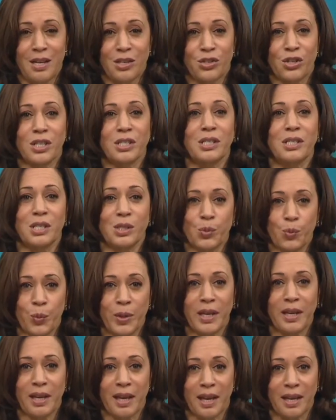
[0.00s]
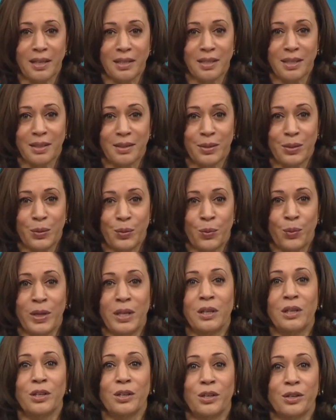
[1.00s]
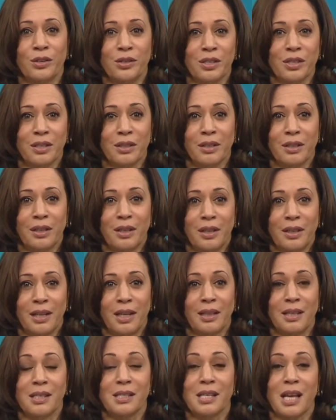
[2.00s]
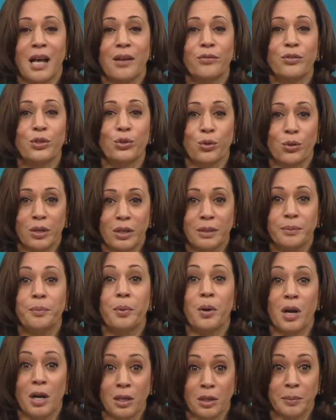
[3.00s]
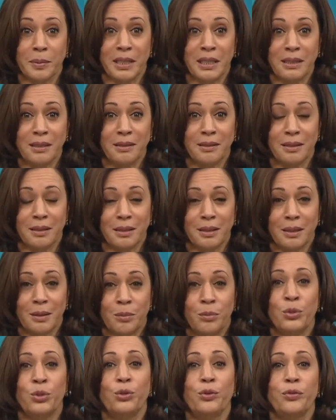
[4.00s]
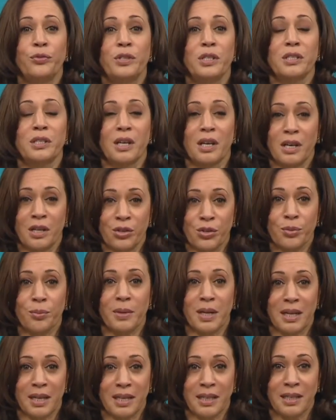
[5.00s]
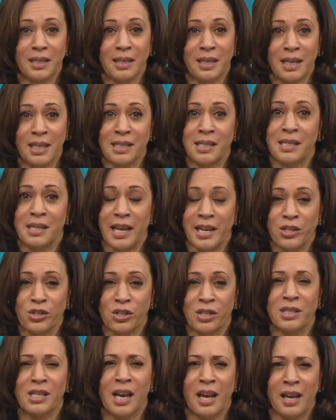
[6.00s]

Just this weekend, we learned that the Salvadoran parliament moved to undermine its nation's